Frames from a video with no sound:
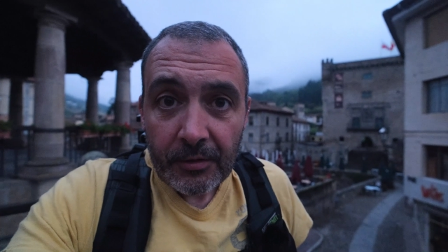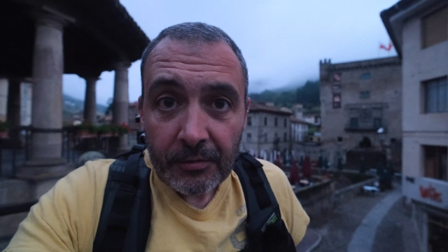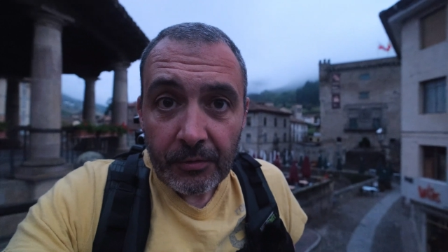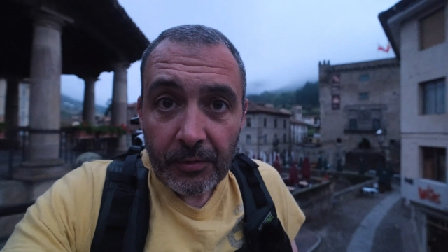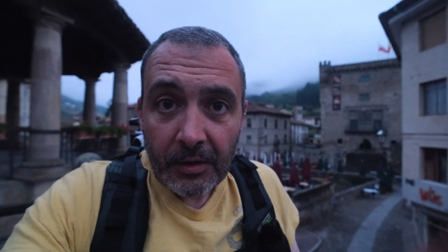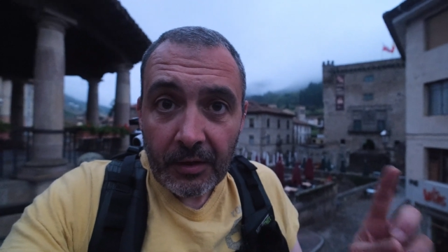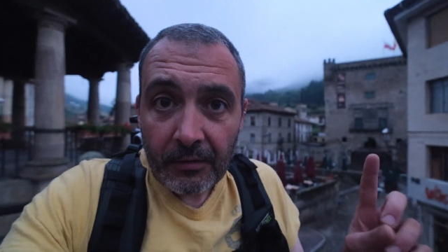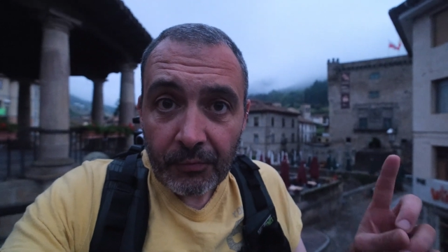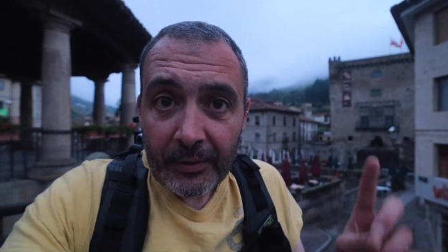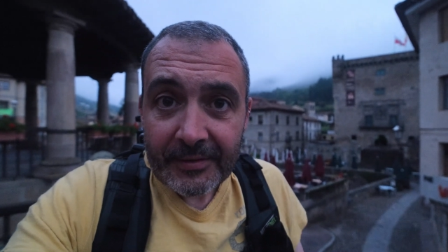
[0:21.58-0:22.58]
do the
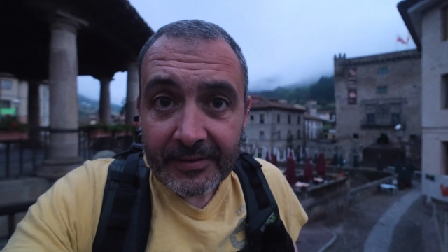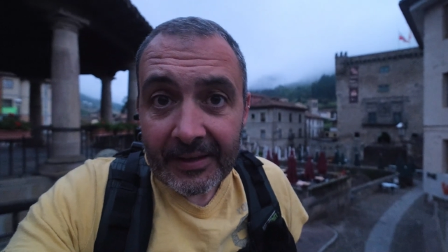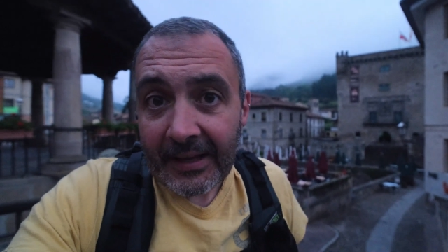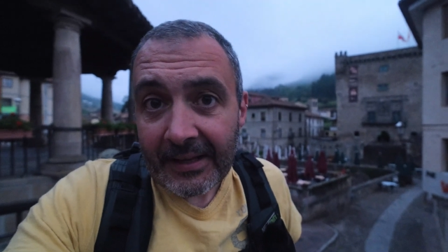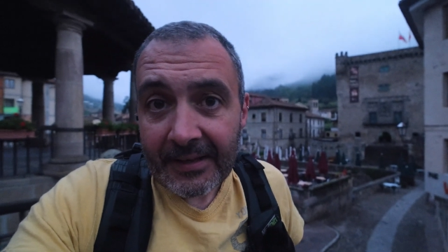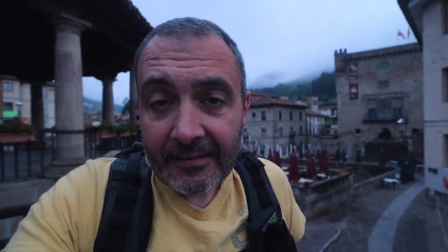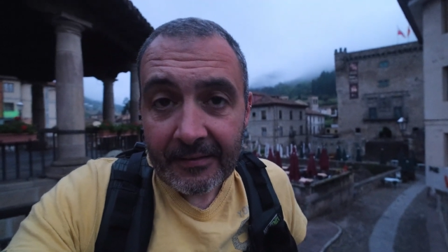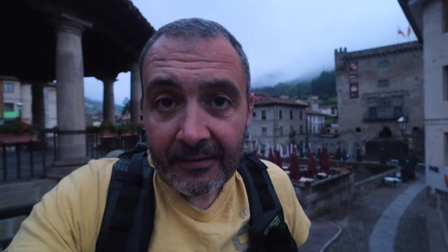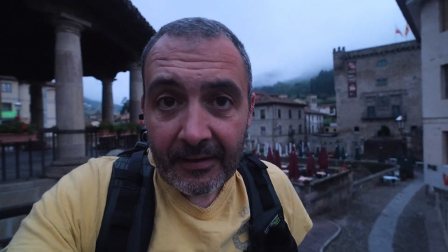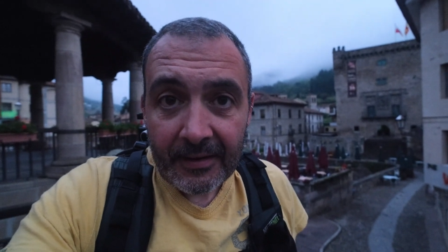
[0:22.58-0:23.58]
Fuente Day
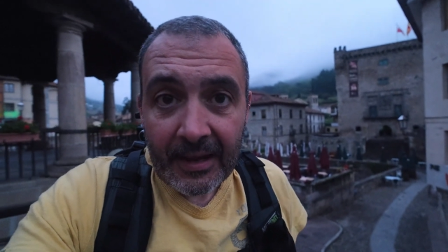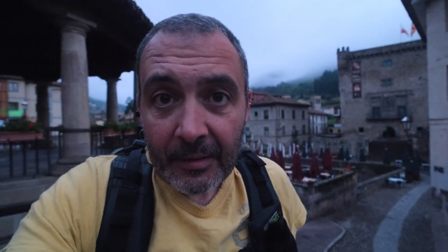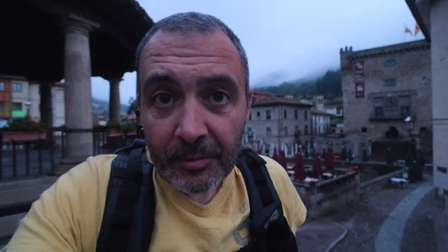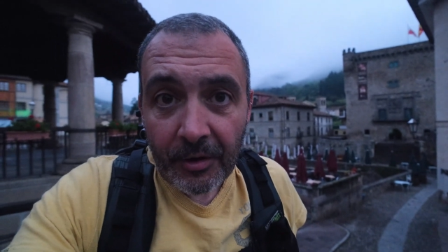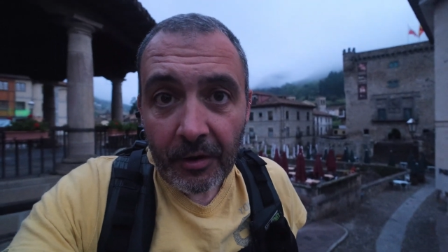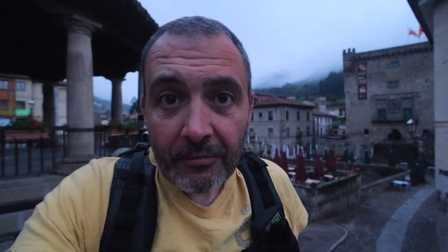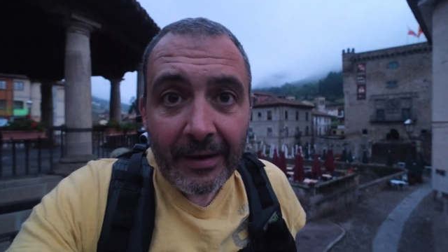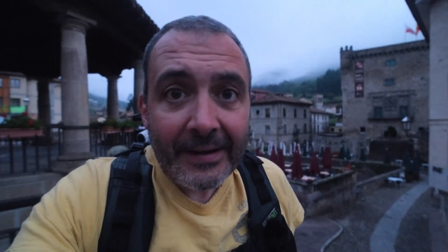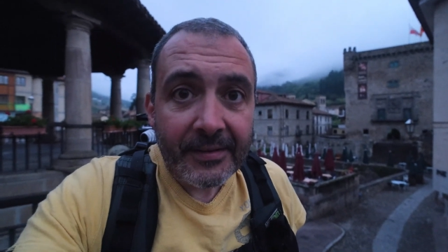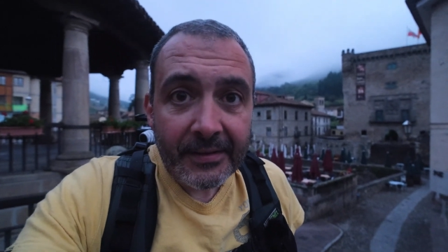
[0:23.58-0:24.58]
cable car
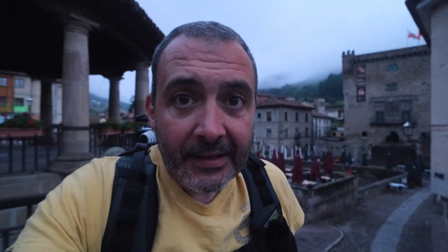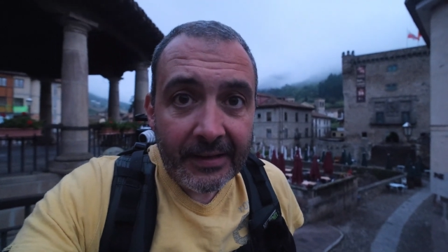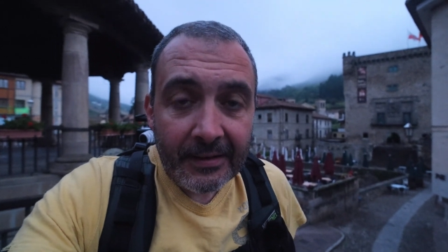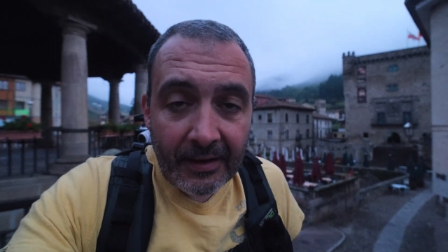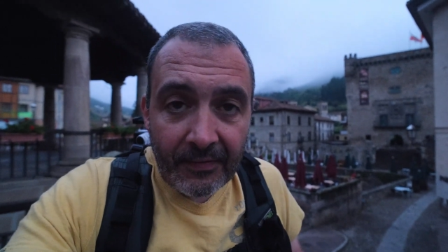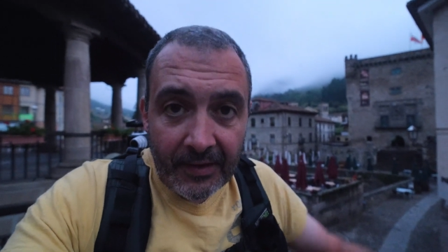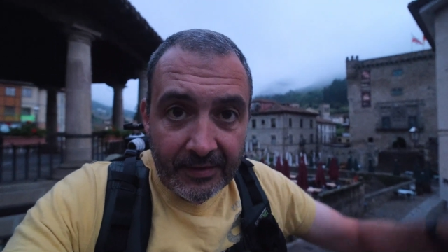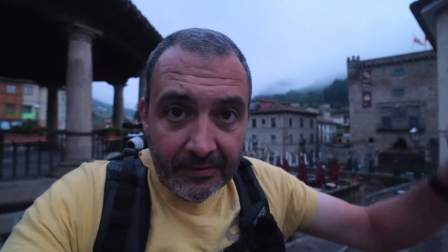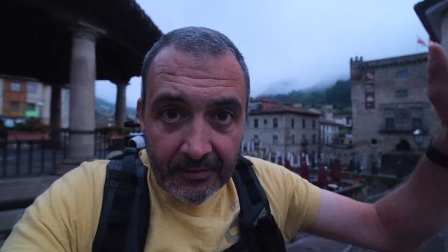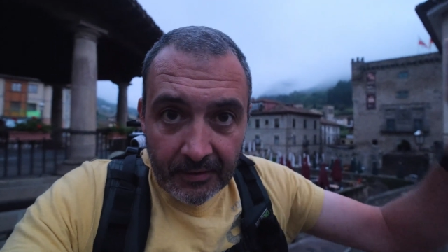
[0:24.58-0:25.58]
ride today and
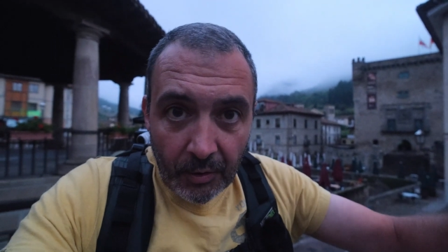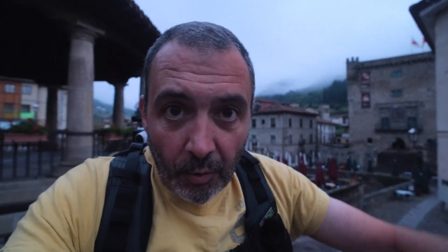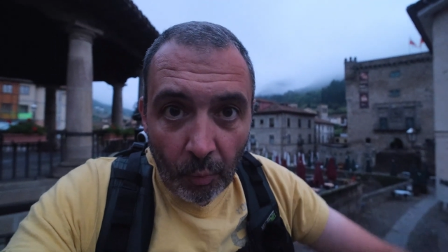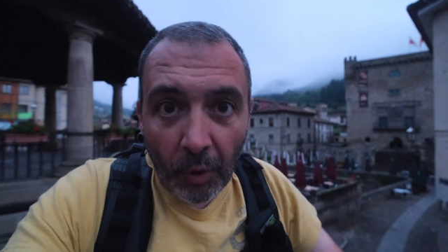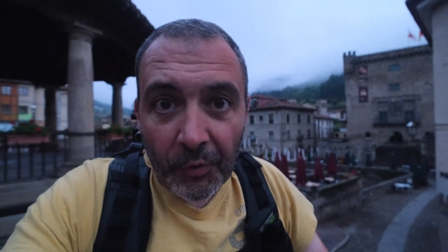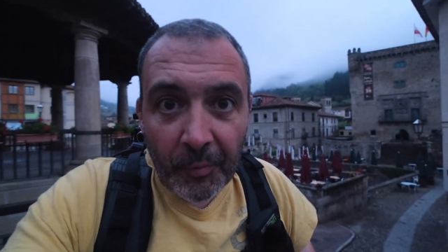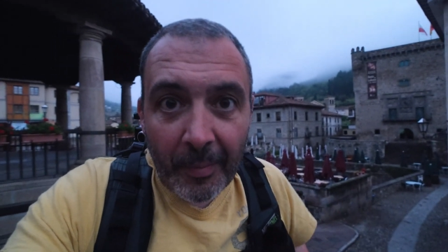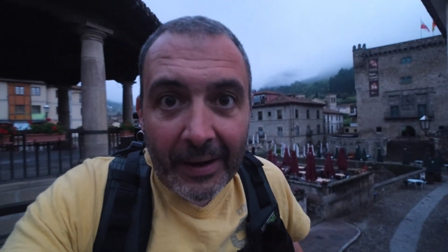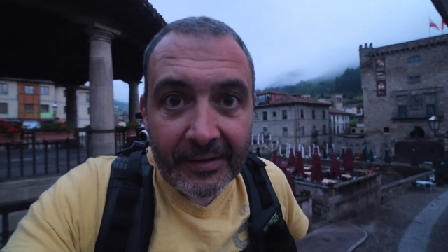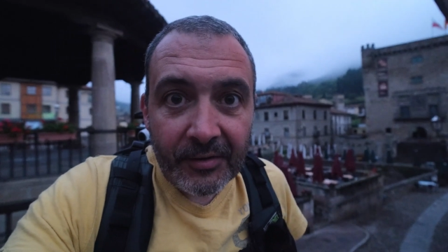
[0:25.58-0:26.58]
then wander
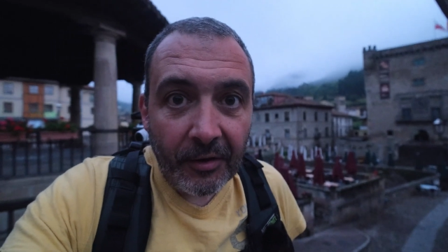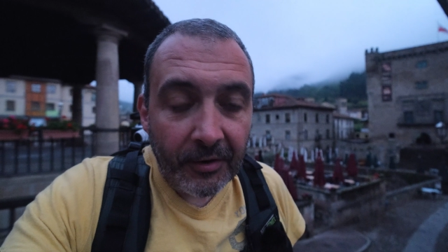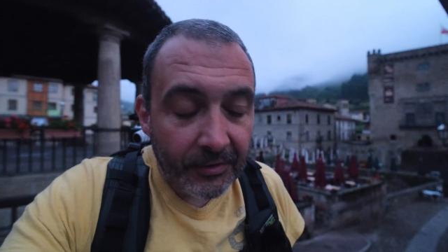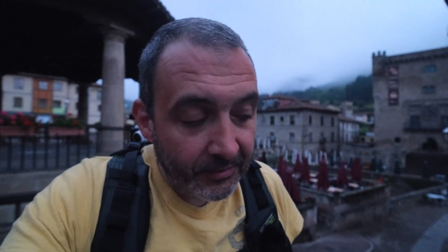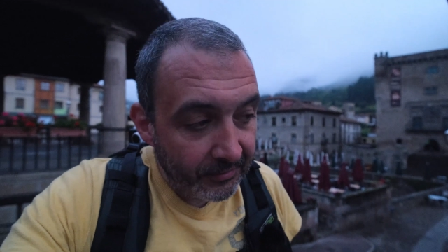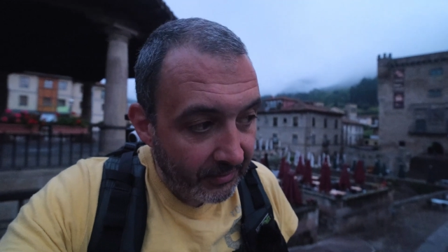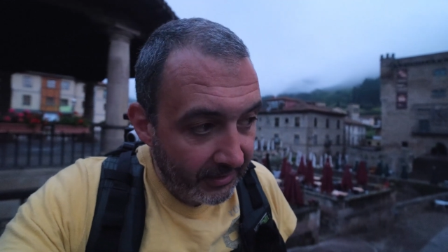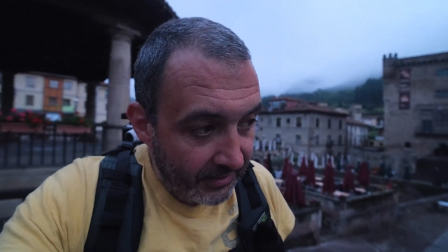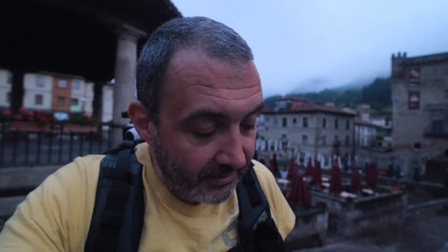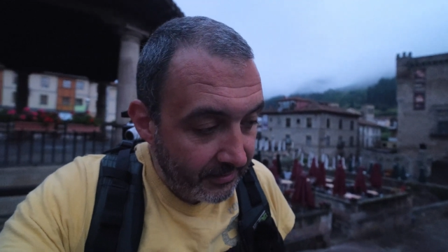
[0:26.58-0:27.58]
back down
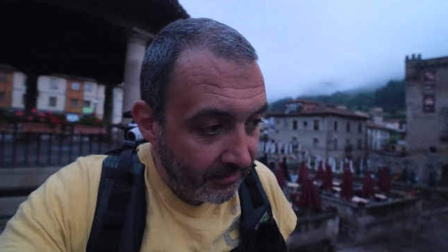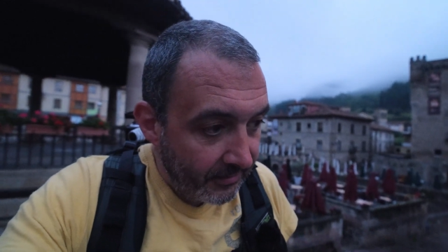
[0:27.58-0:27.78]
the